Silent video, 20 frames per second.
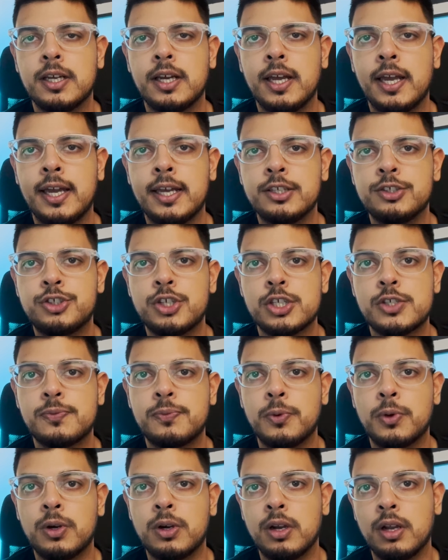And just
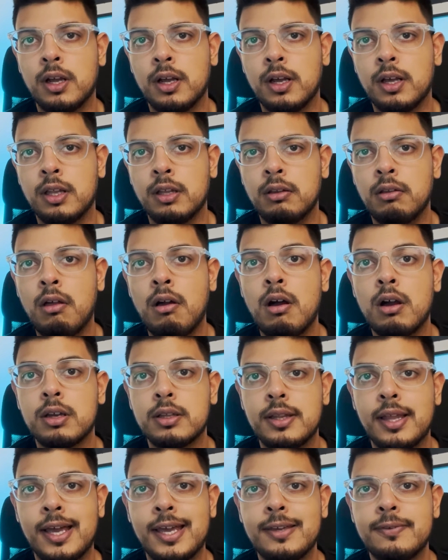for a long
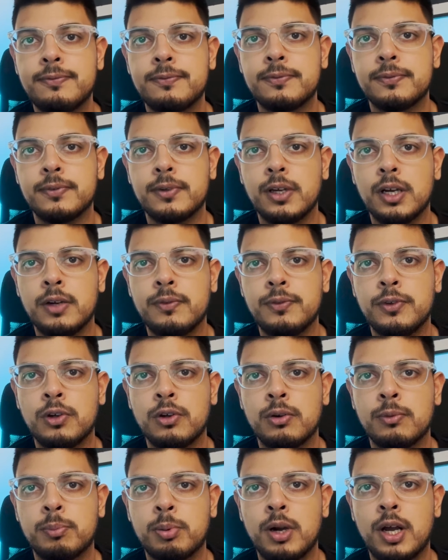life of
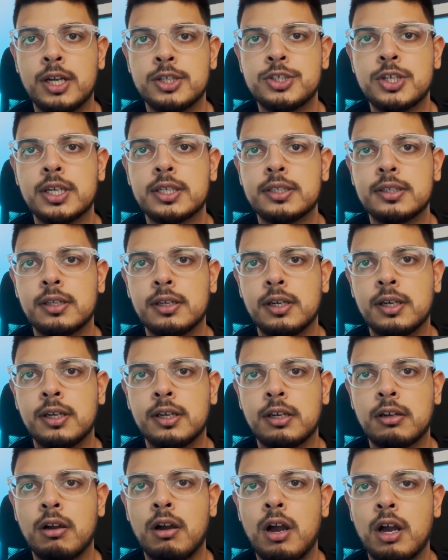your project,
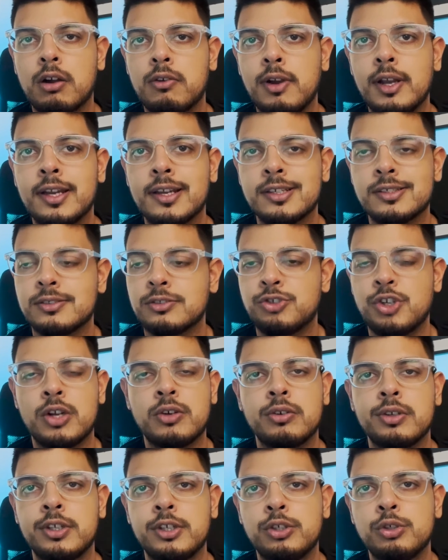concrete is
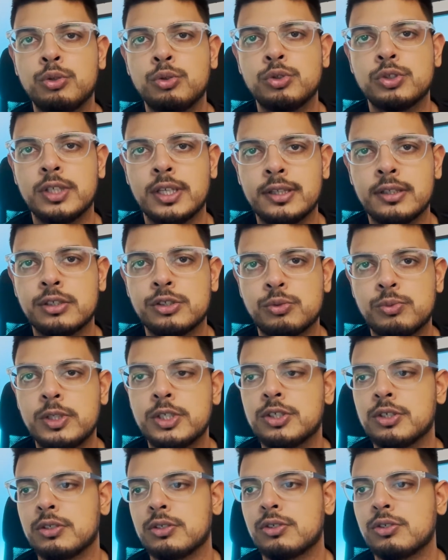generally used in this
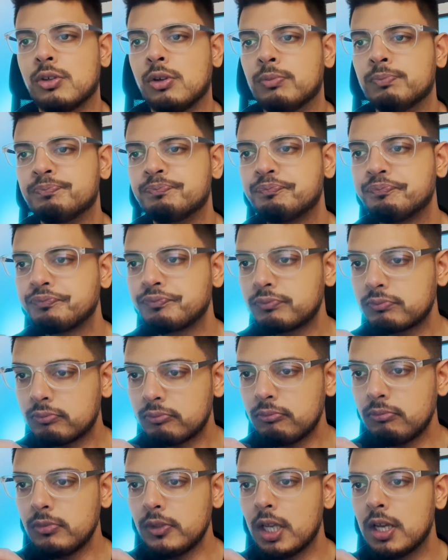region. So
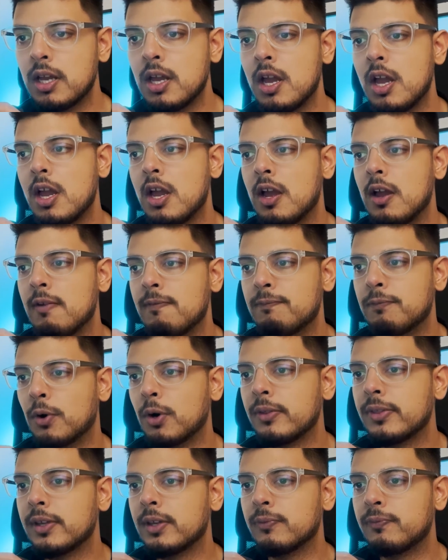
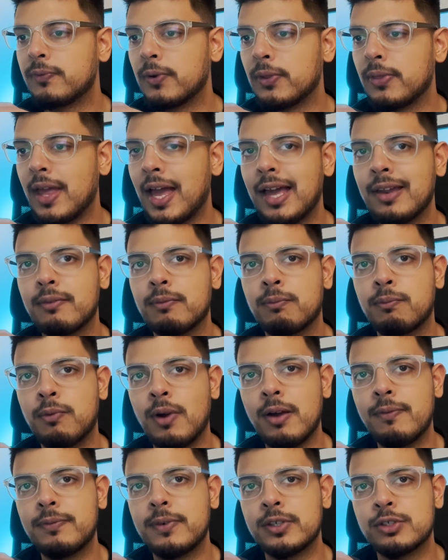for that
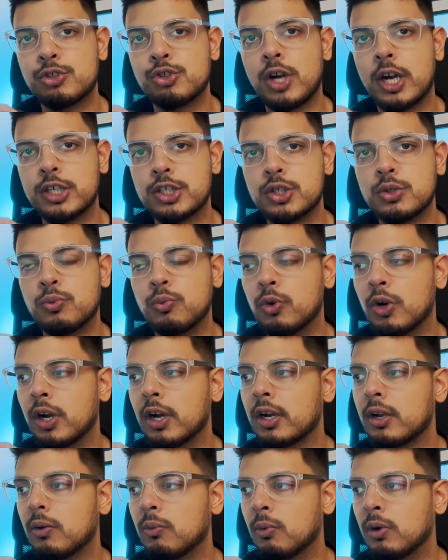rough construction
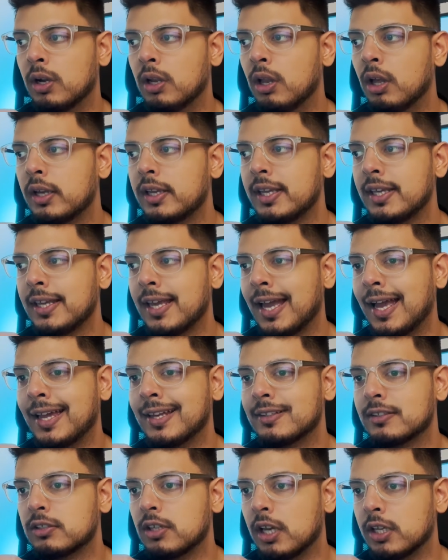work, we're looking
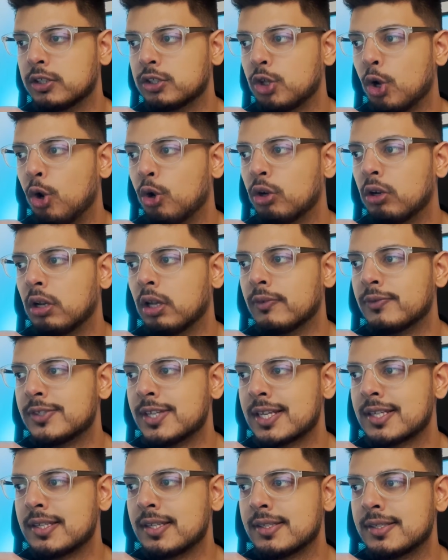at a total of
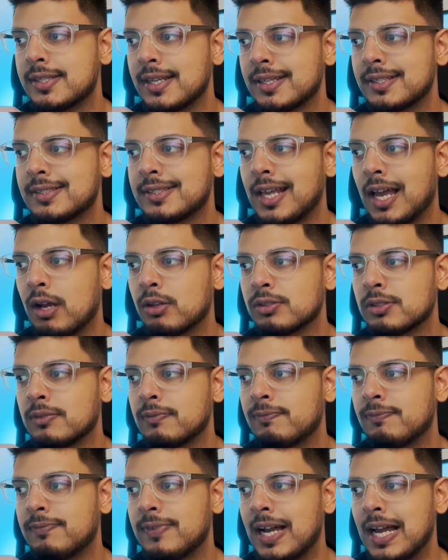
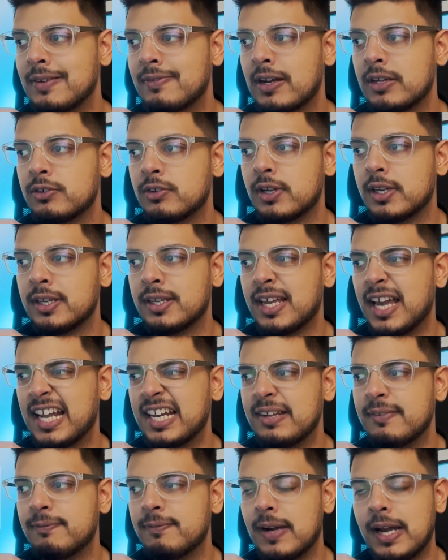
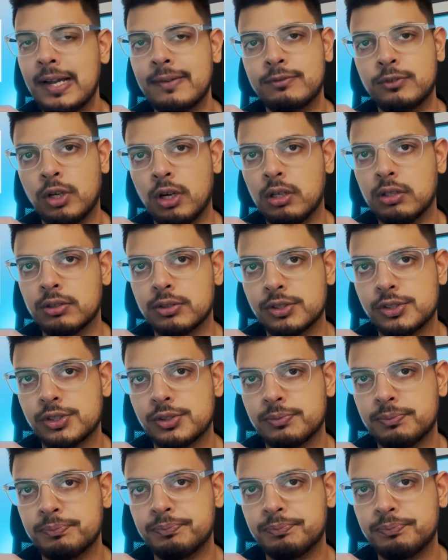$66,595,